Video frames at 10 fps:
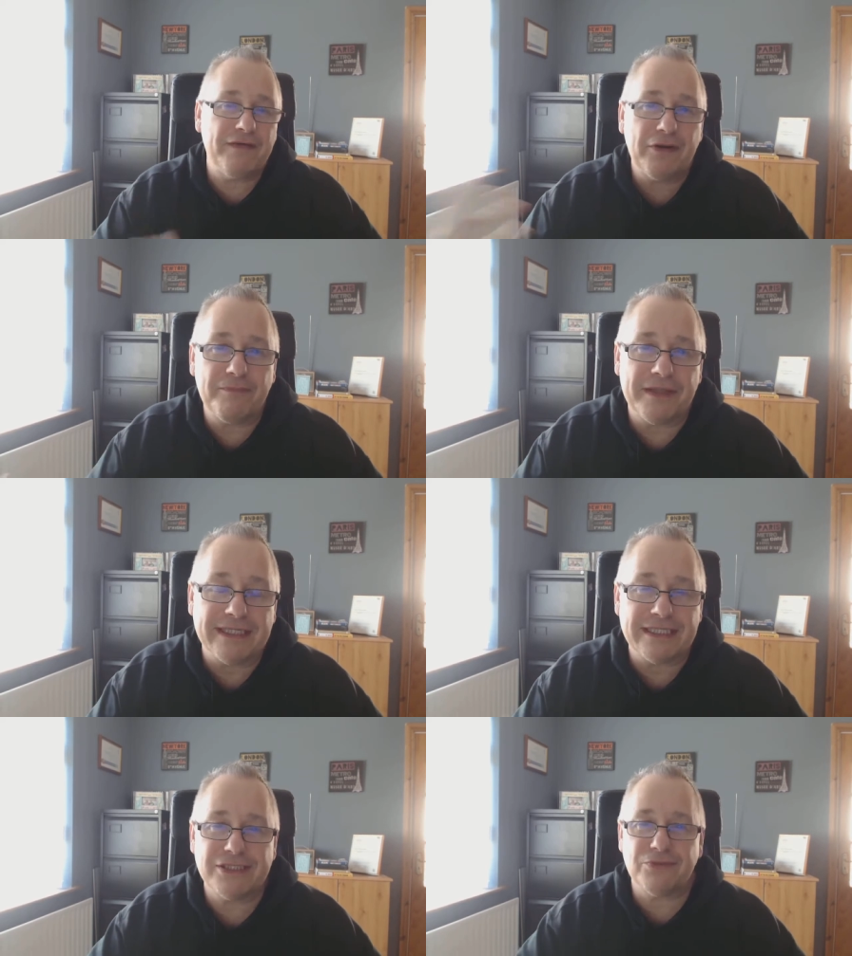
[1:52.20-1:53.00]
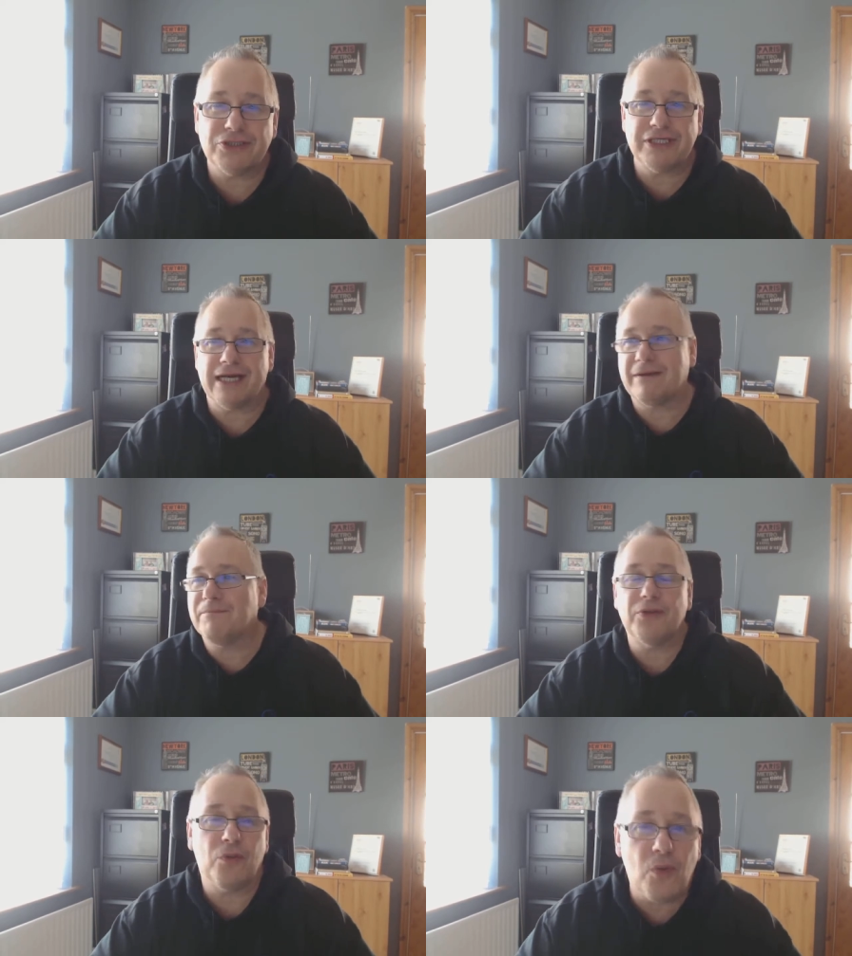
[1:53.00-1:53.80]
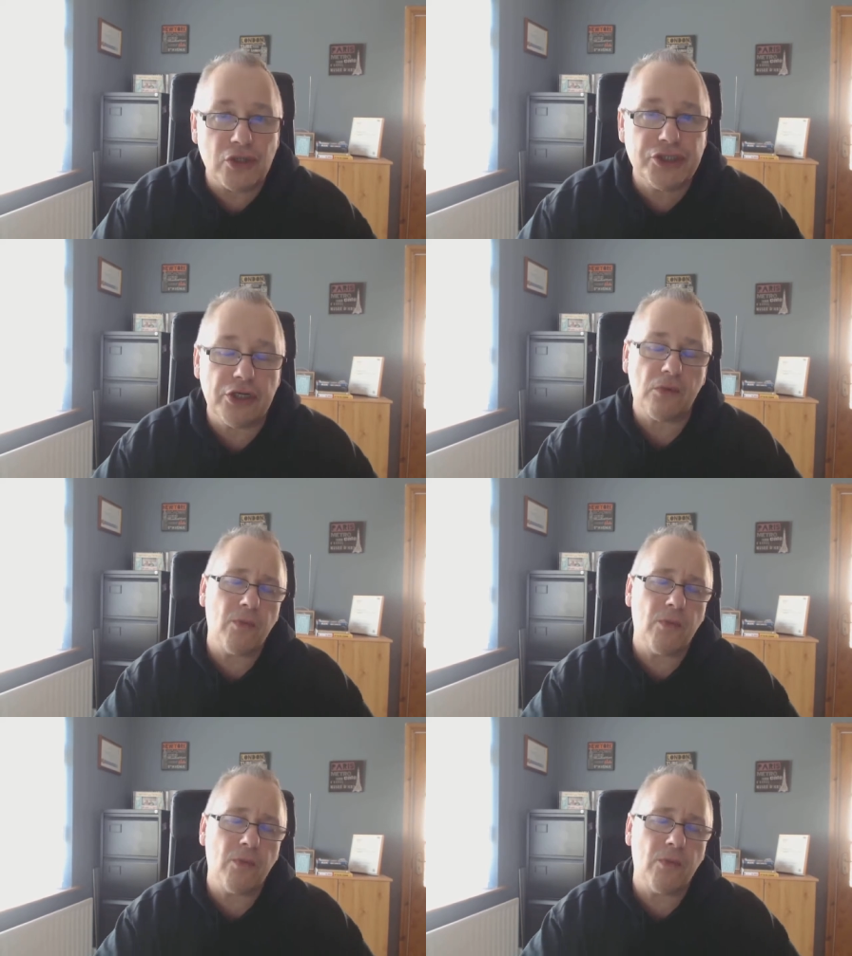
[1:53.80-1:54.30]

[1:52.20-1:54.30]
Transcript: fill up the dishwasher, I can put the washing on.